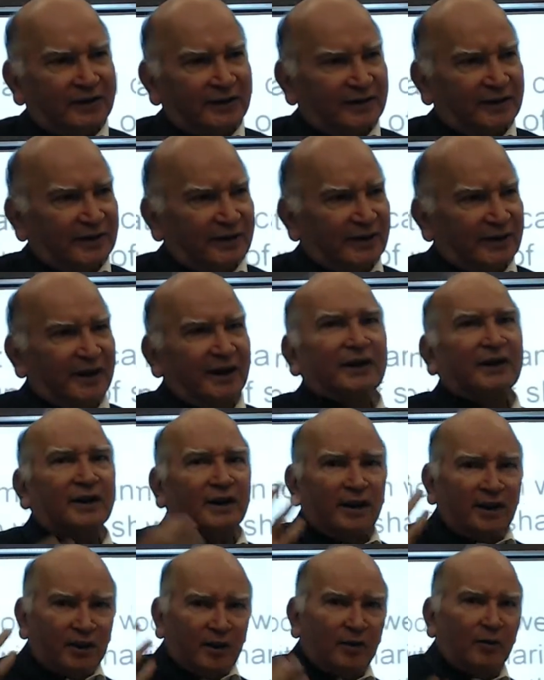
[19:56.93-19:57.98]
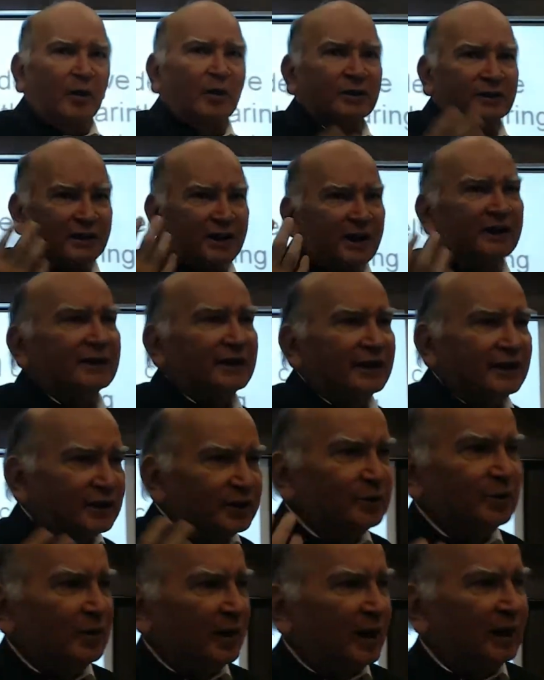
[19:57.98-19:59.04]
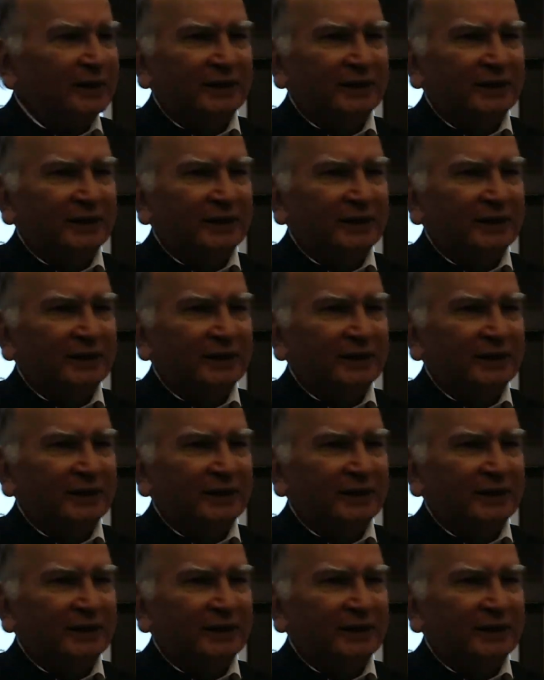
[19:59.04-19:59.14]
And what can they do? And these are